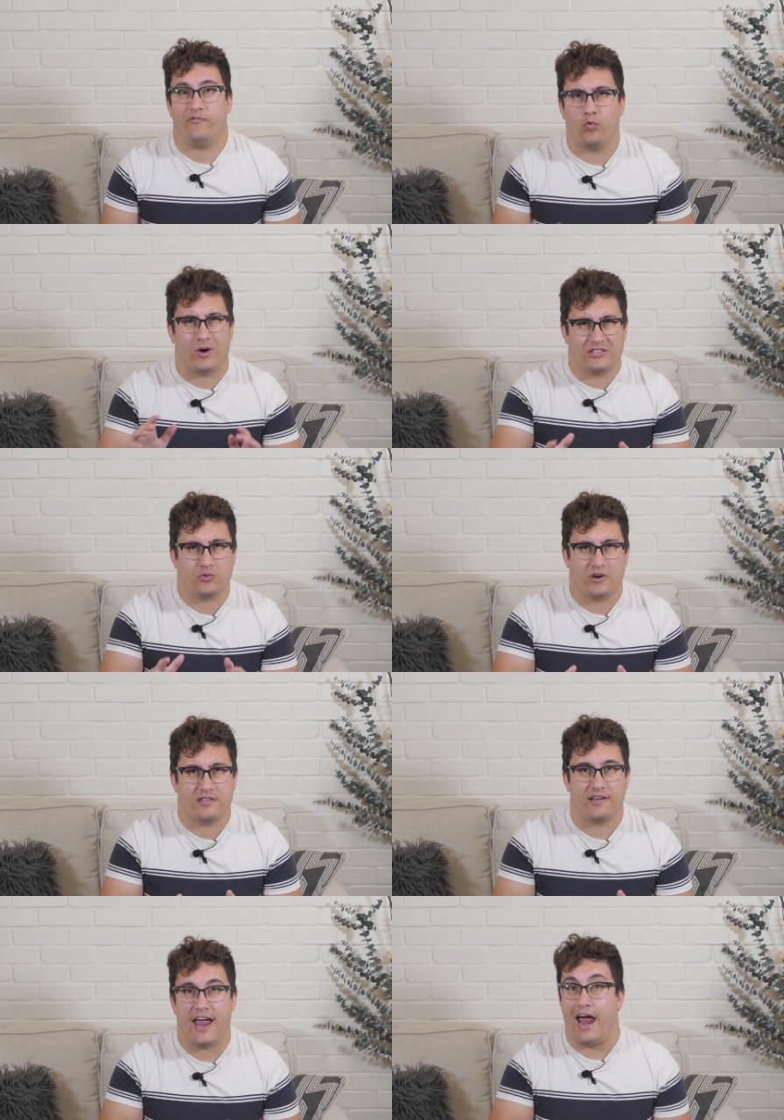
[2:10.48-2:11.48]
For what it's
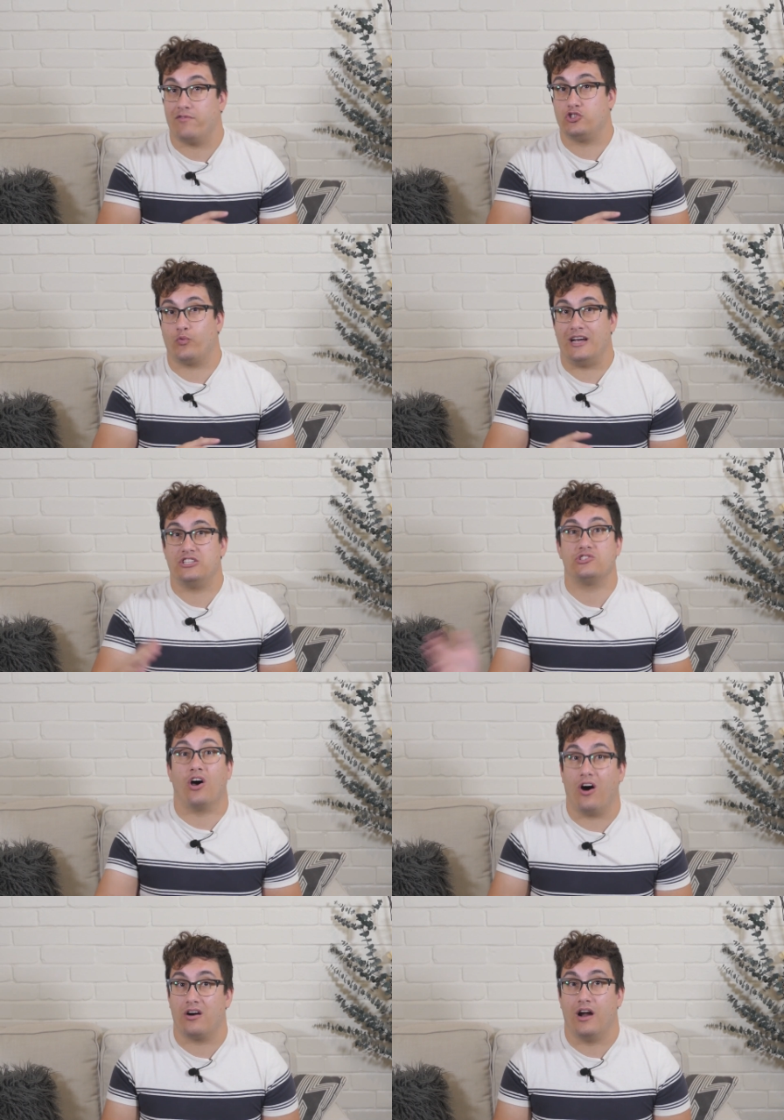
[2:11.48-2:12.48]
worth, average
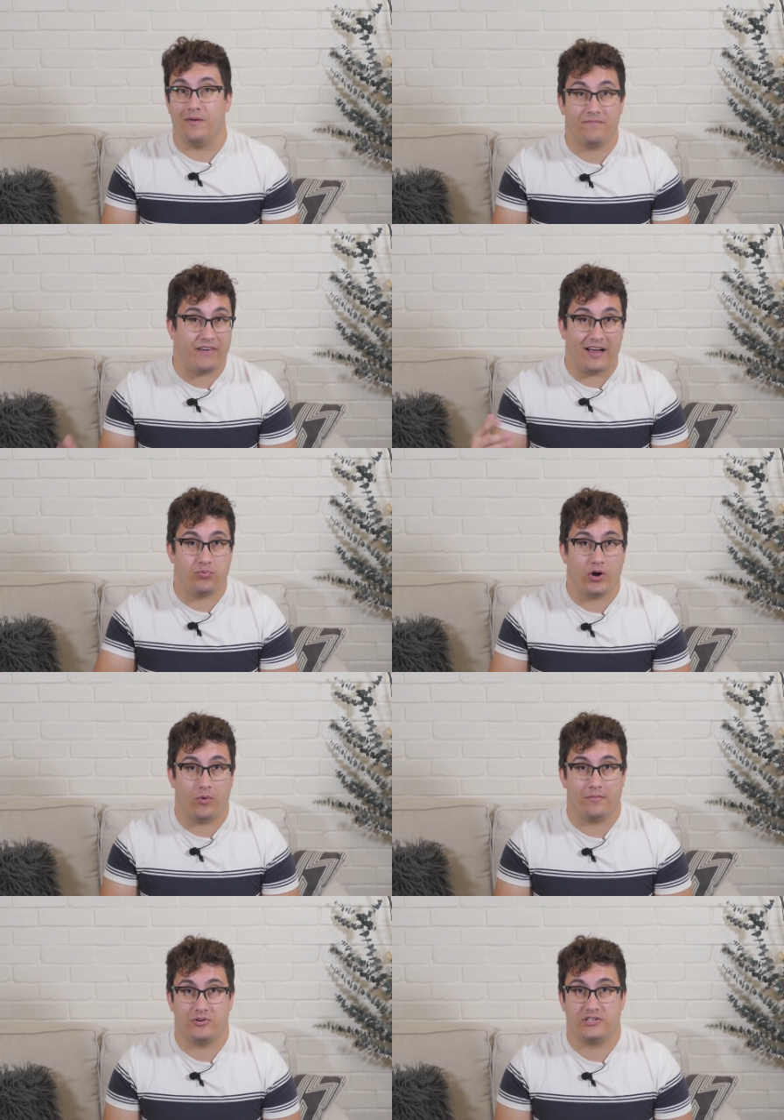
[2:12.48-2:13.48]
wages are up
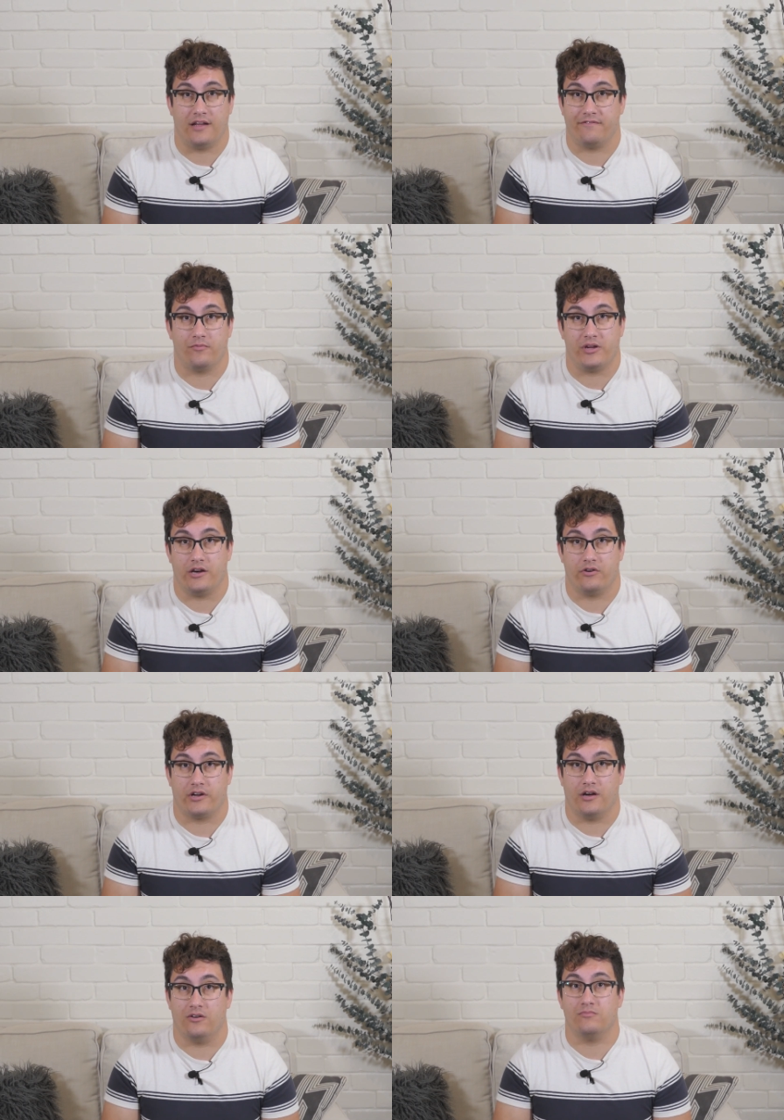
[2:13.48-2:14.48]
5.1% from a year
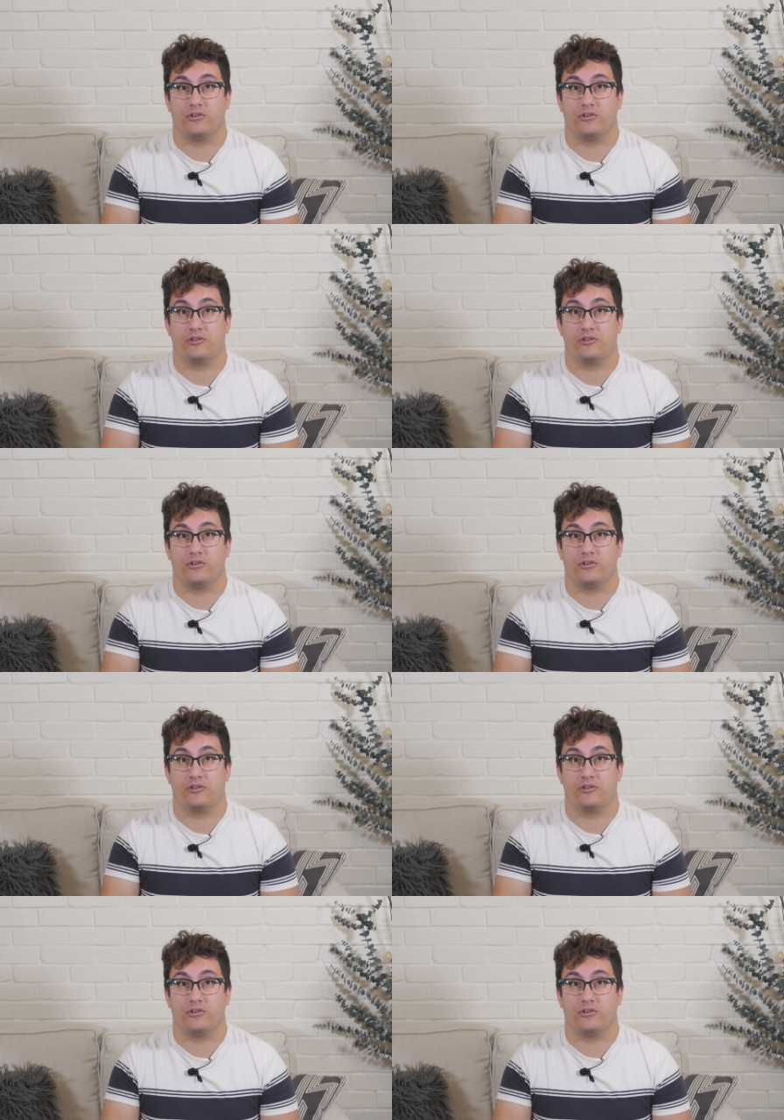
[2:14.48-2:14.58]
ago,